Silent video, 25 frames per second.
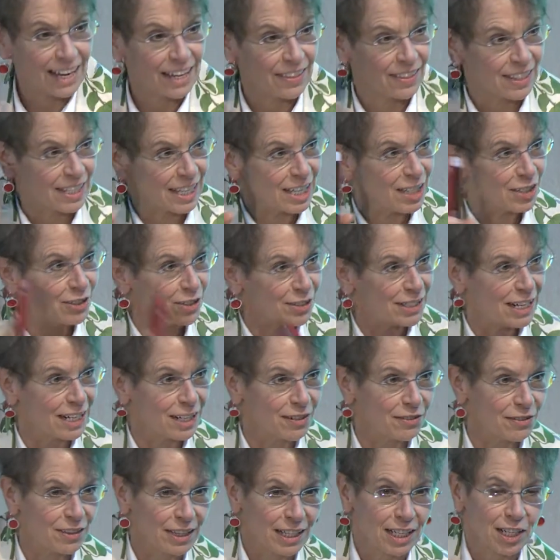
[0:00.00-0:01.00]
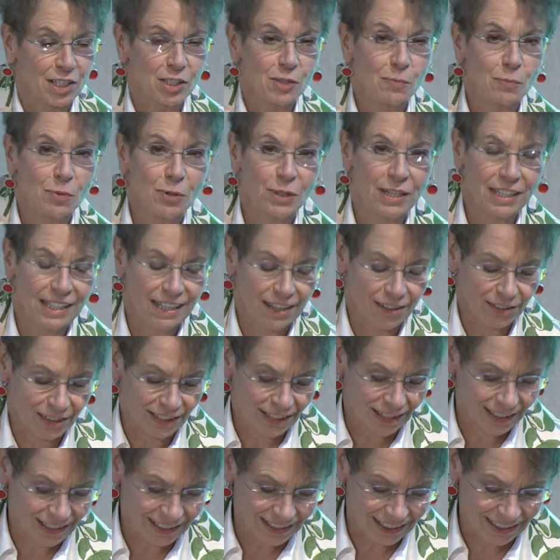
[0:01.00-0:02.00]
The Internet of Things, putting out
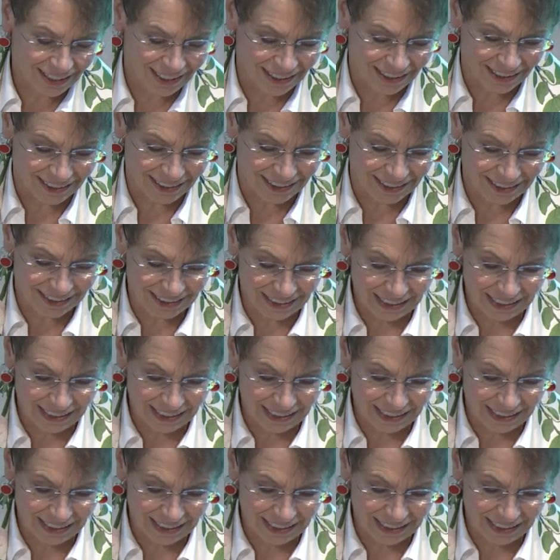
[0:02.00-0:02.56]
content.